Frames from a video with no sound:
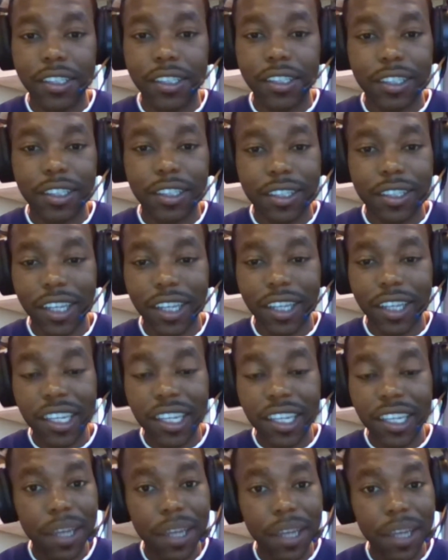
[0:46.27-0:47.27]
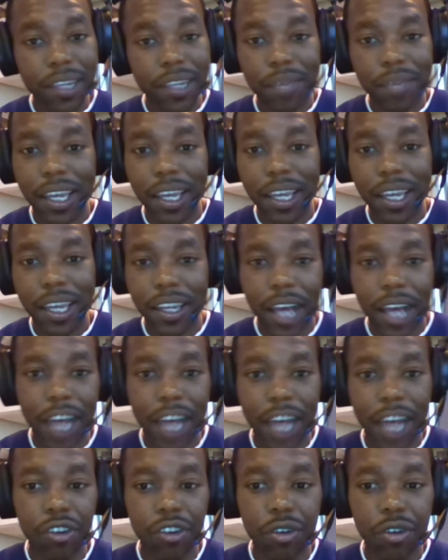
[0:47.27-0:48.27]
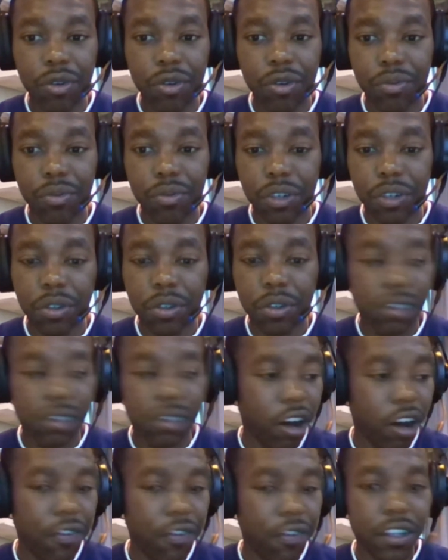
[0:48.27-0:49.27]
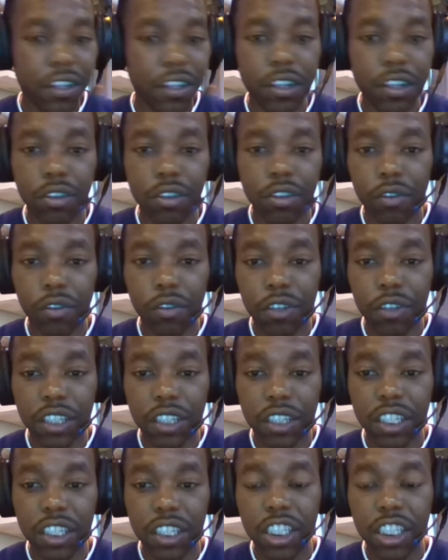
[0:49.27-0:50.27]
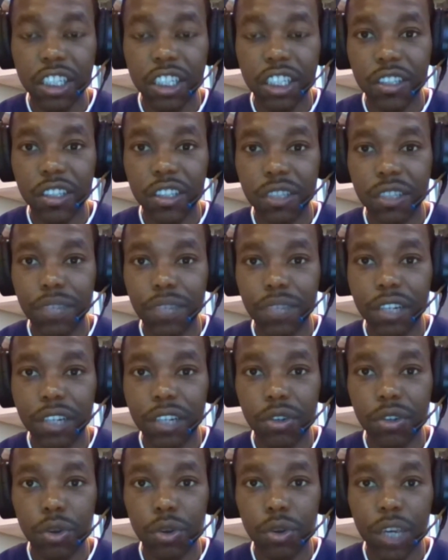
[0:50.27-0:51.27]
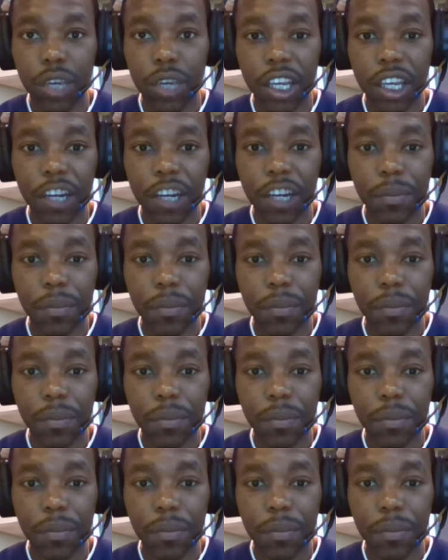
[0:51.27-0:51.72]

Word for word: just independent, man. I know because after university, she's been doing